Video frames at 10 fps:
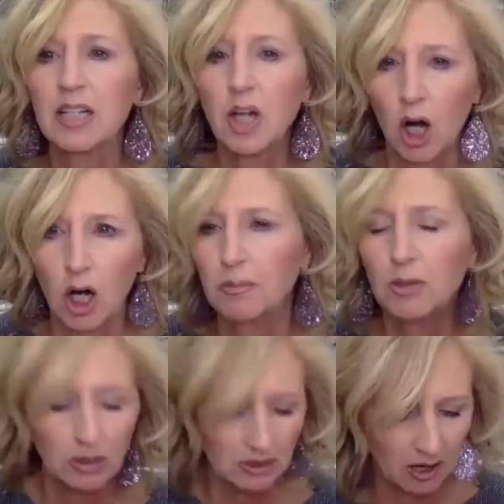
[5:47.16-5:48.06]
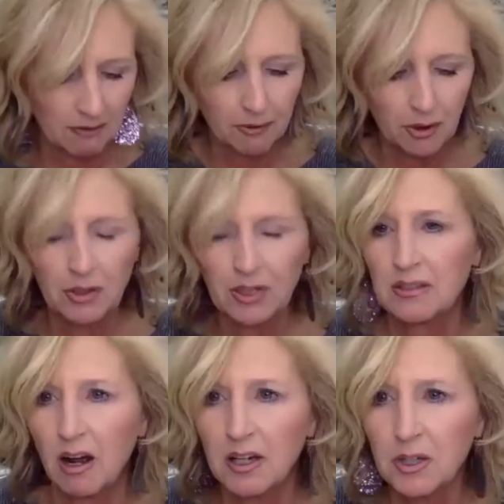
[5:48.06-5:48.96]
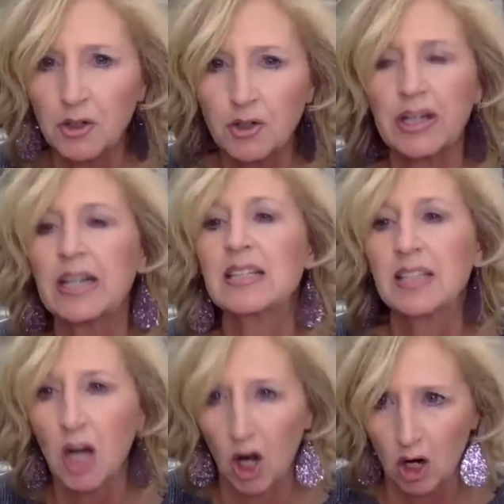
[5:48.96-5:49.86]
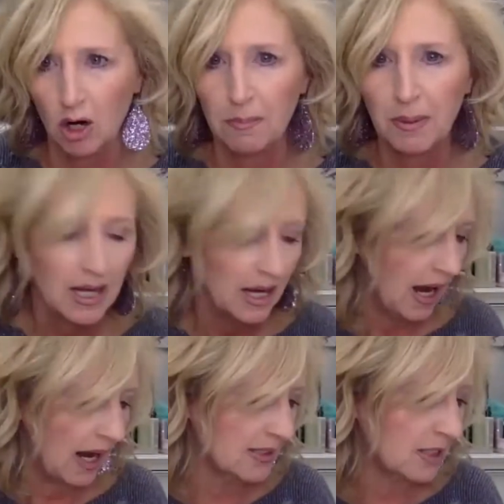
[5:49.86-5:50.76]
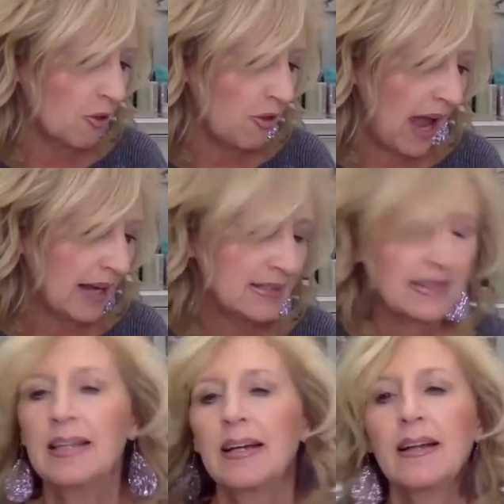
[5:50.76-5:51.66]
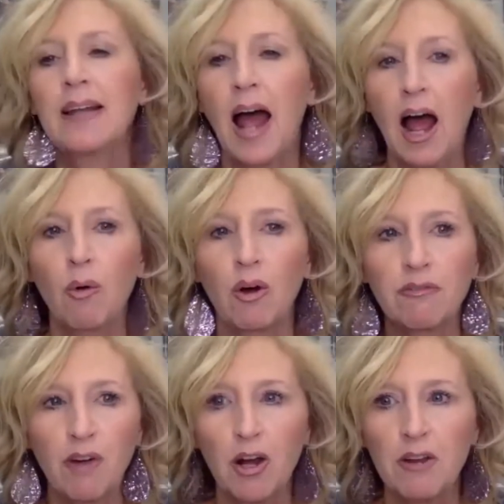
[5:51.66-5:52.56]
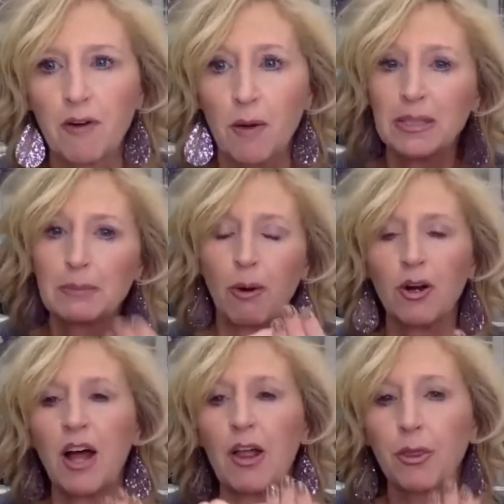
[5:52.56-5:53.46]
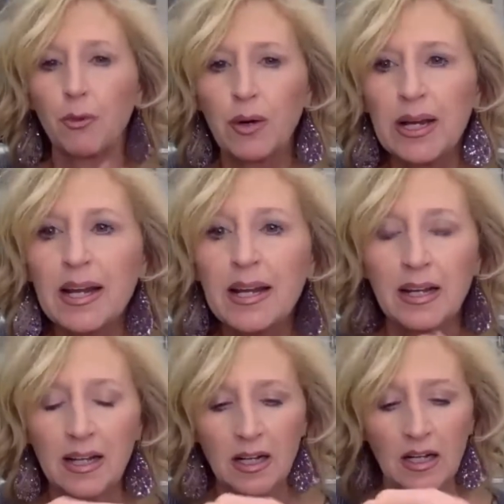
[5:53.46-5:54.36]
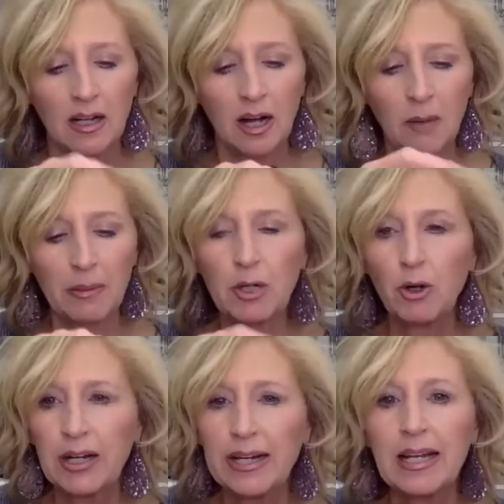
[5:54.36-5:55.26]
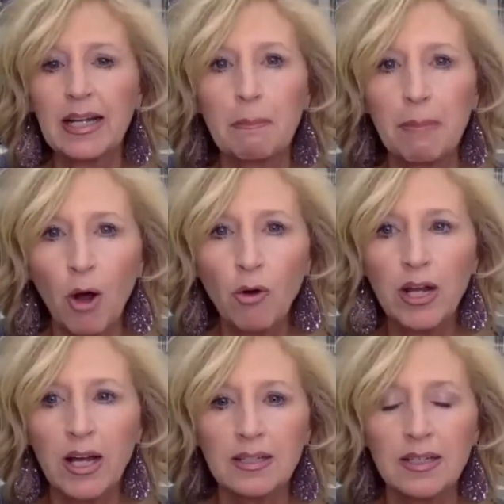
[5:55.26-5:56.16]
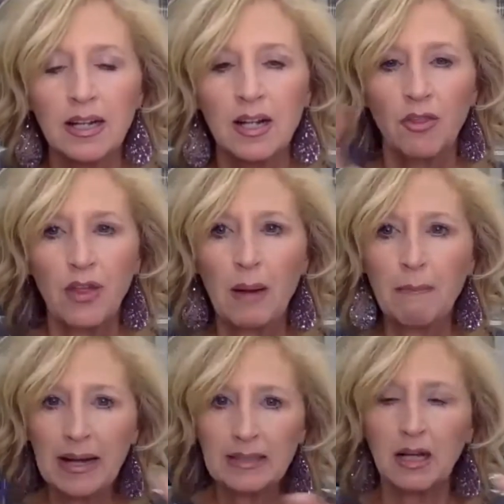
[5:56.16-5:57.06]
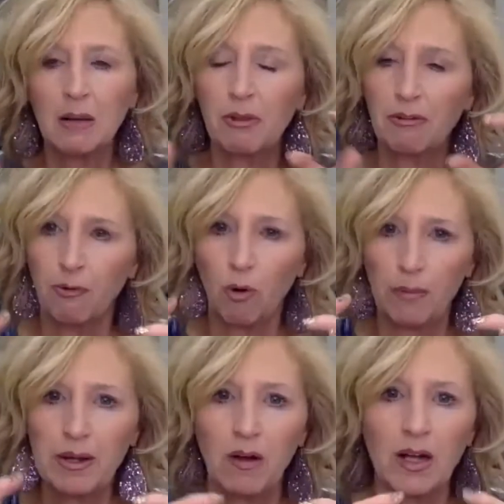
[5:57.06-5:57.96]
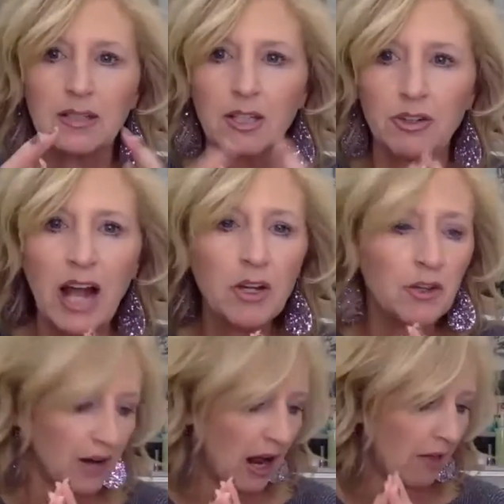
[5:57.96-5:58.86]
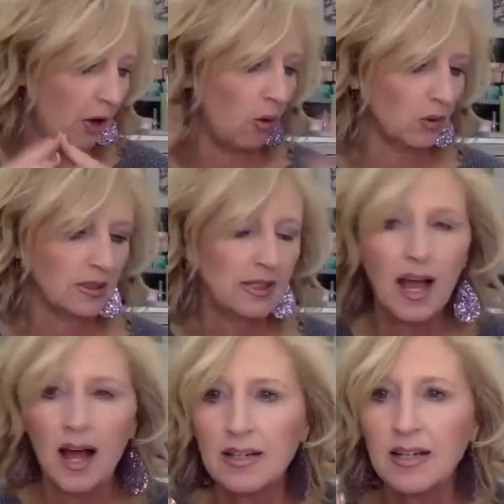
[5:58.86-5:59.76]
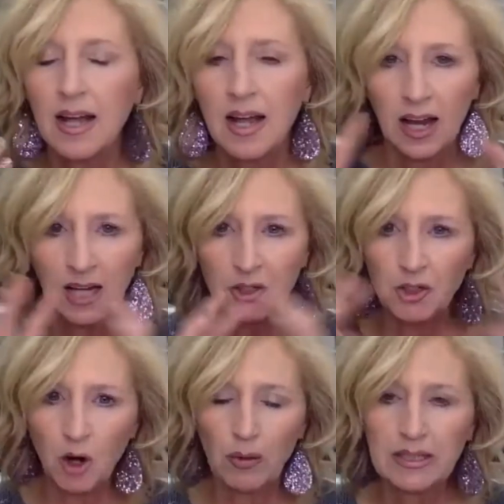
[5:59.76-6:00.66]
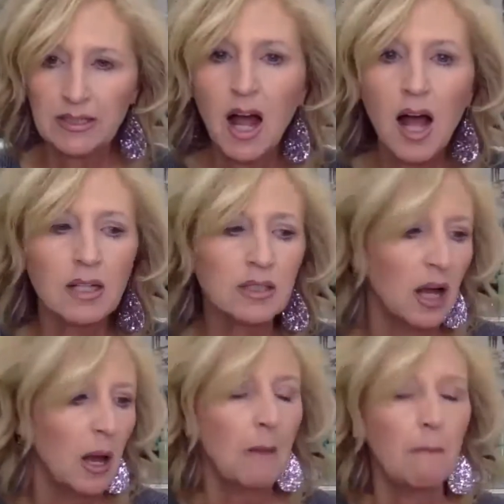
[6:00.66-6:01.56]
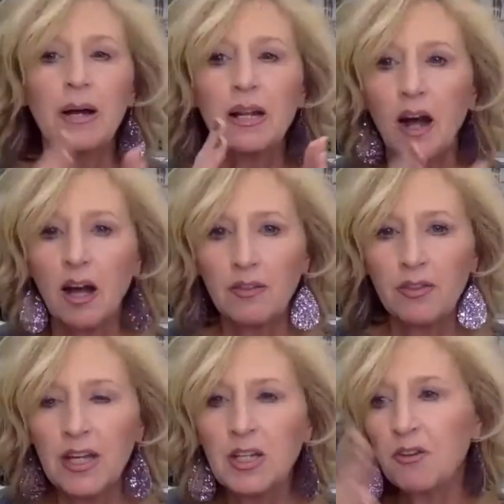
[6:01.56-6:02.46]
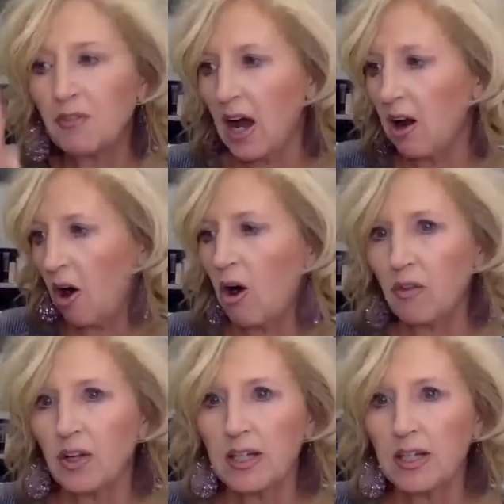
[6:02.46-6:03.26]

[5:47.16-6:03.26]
herb. So it's not a fruit, it's not a nutrient, it's an herb. And so that is in our volume from. It's part of that 3 ingredient component that makes up the formula. So now you've got the whole set and you know what it does, but then you've got all the